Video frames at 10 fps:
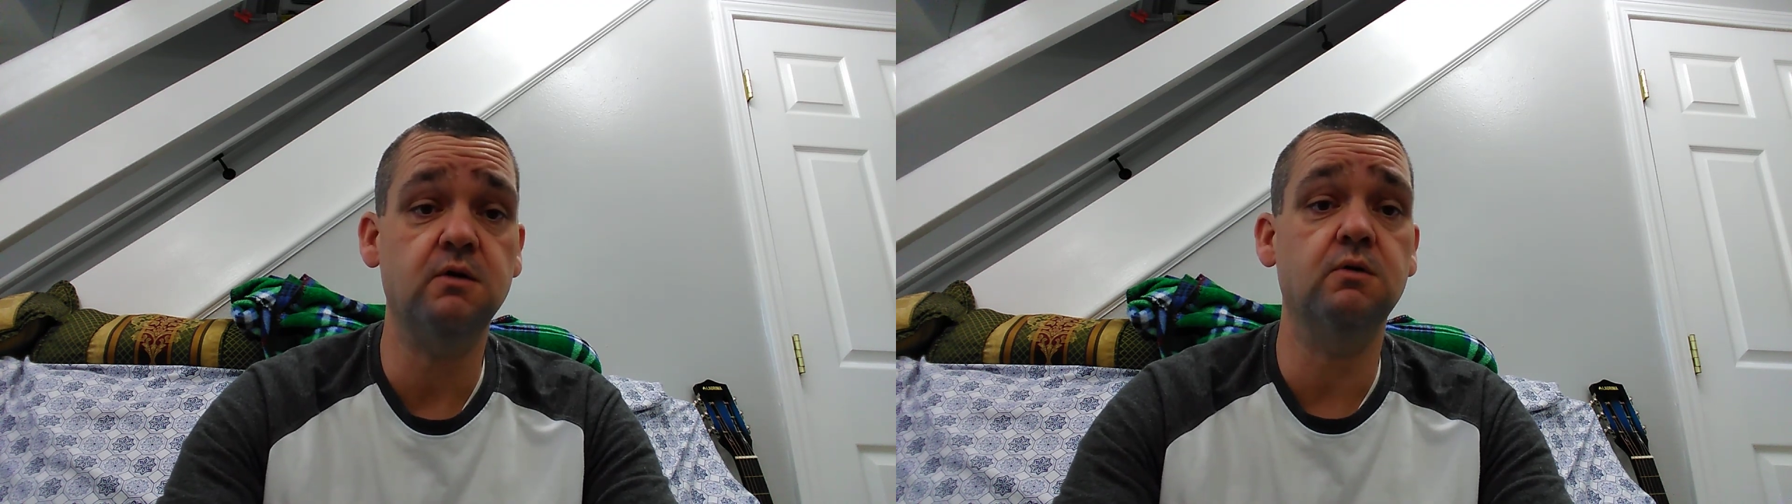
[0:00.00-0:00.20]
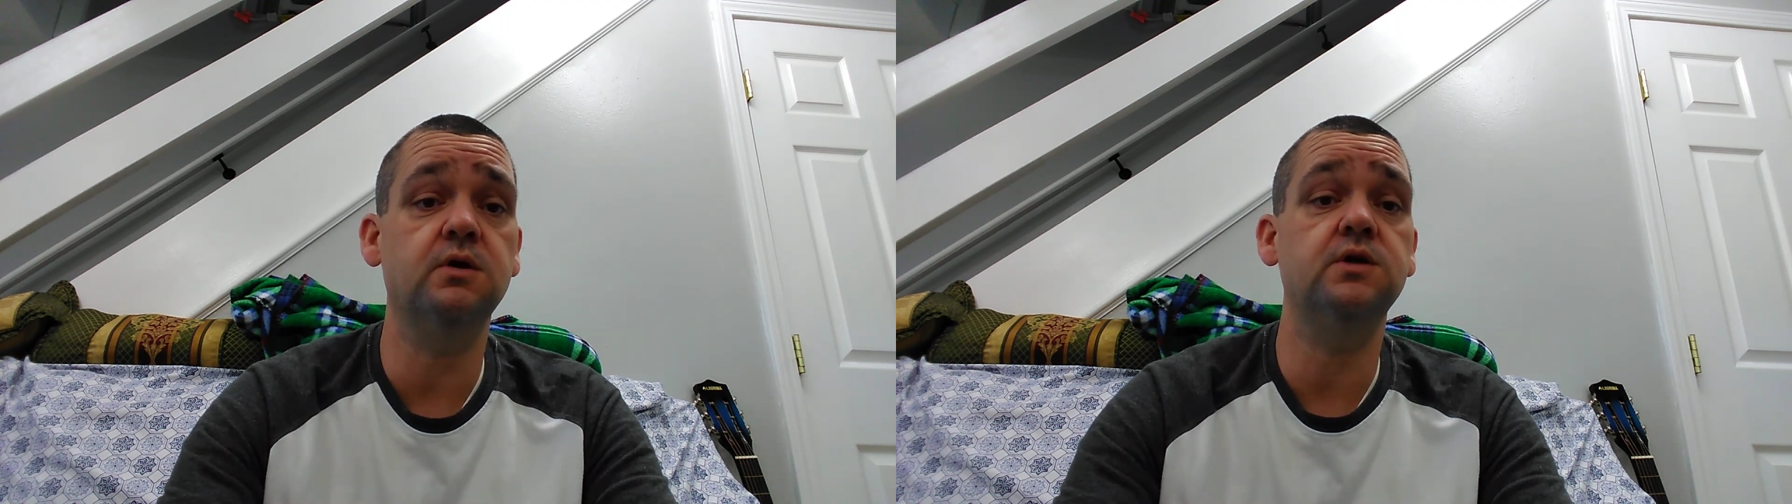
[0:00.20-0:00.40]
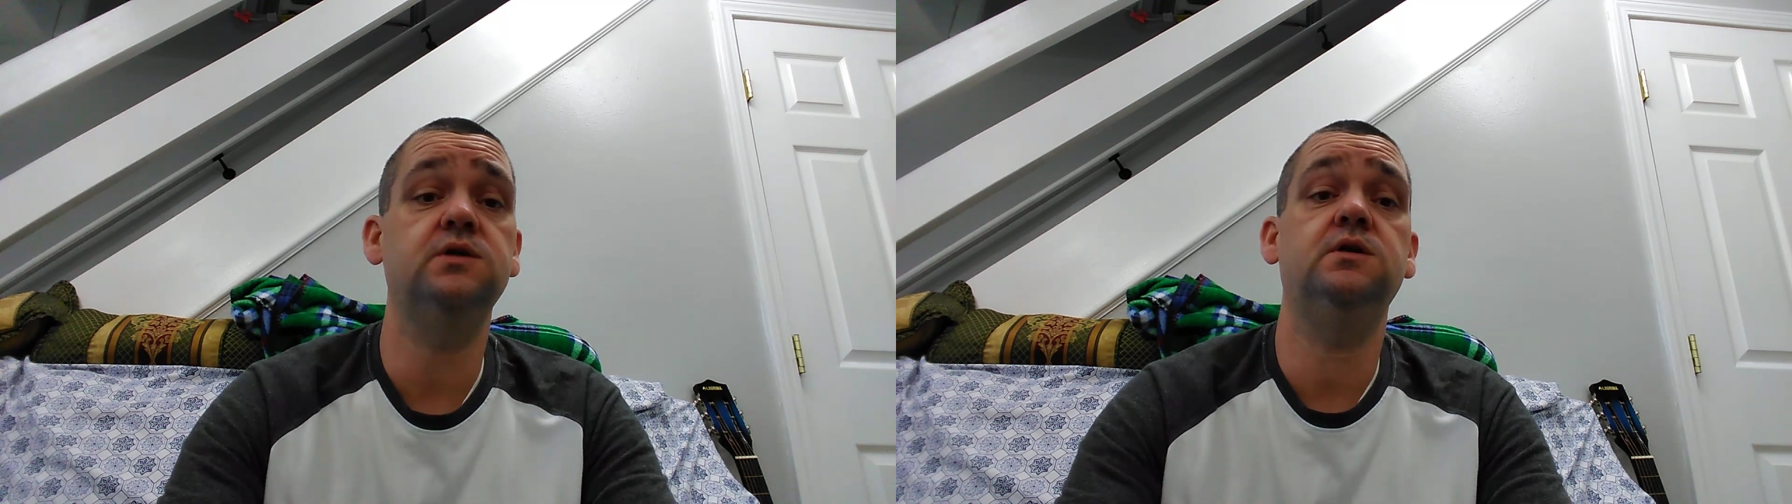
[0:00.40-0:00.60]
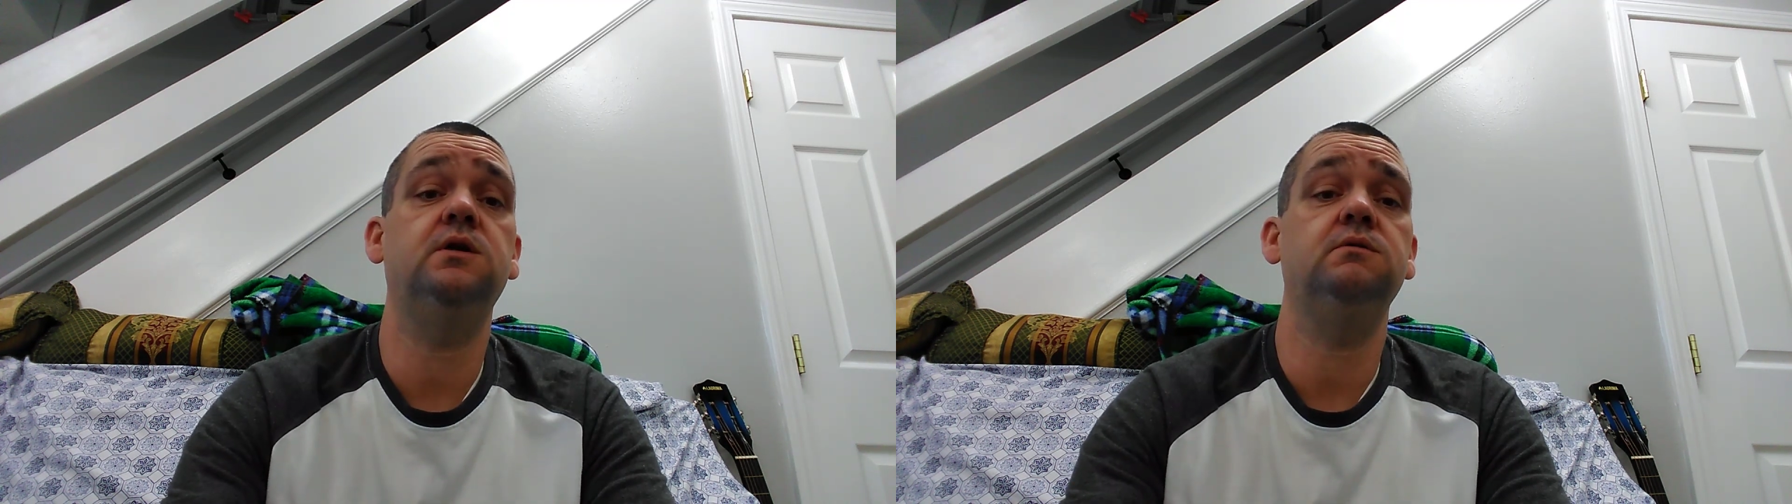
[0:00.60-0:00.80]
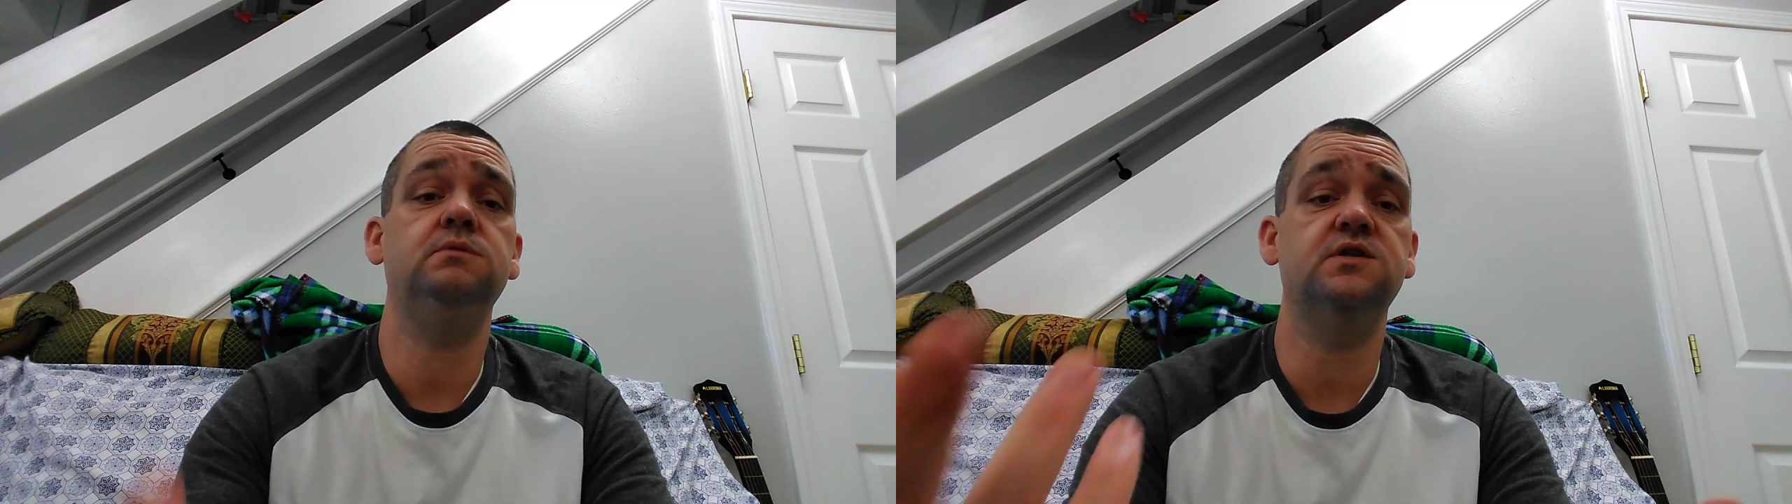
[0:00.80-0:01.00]
or, you
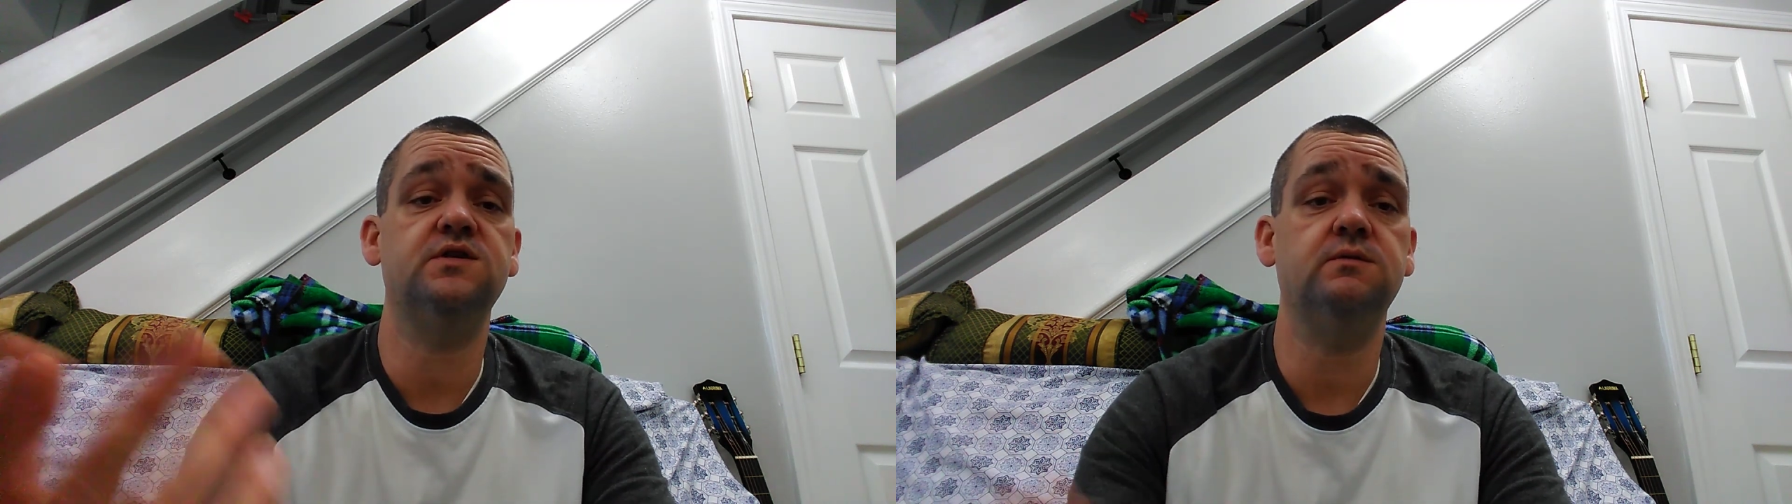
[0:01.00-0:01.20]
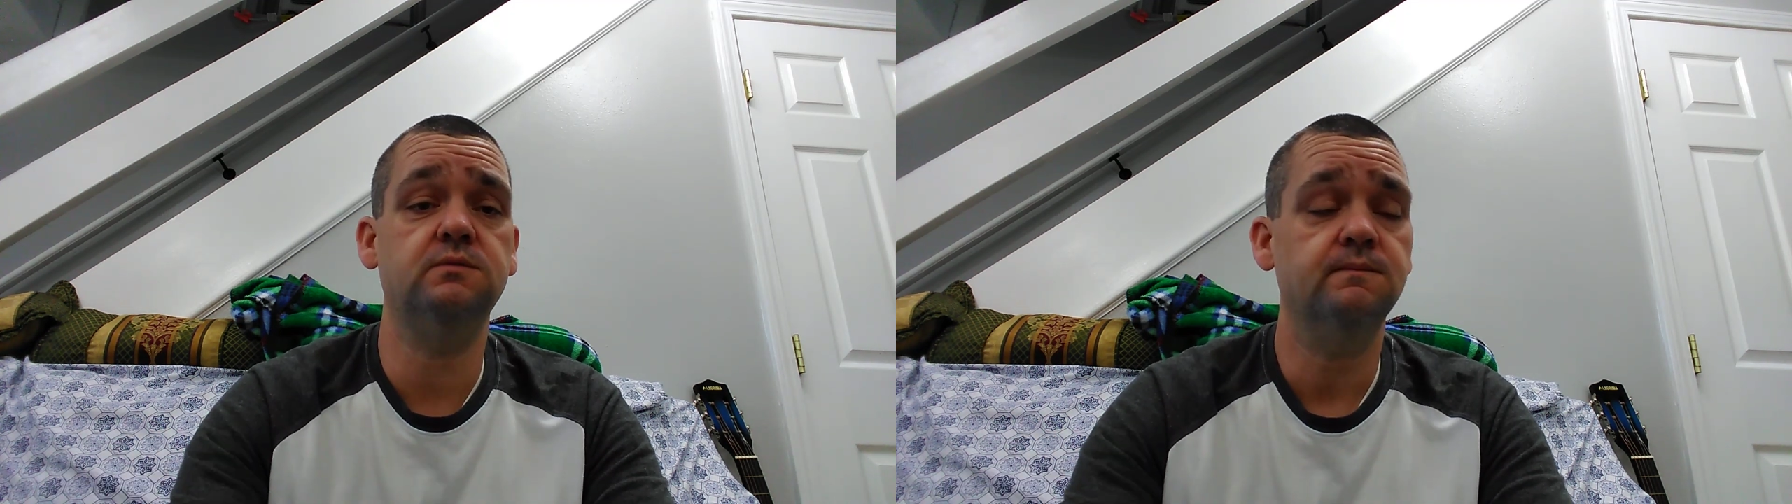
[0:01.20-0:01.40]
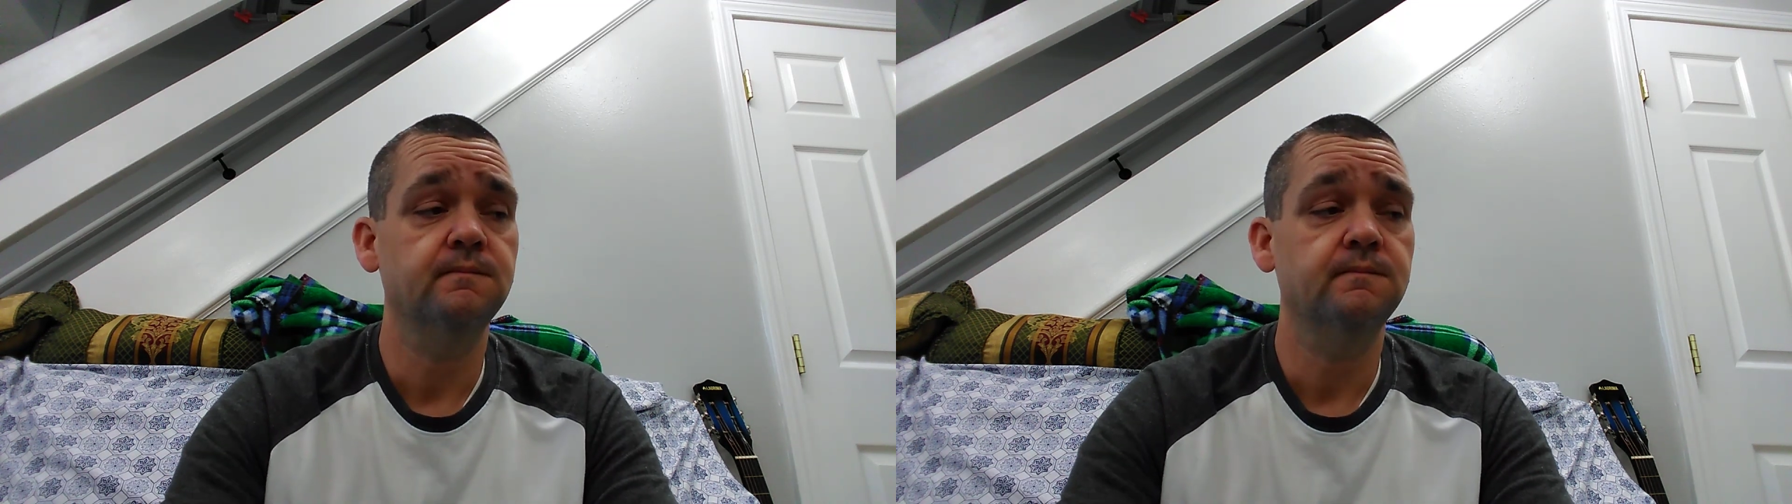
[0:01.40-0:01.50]
know, just don't,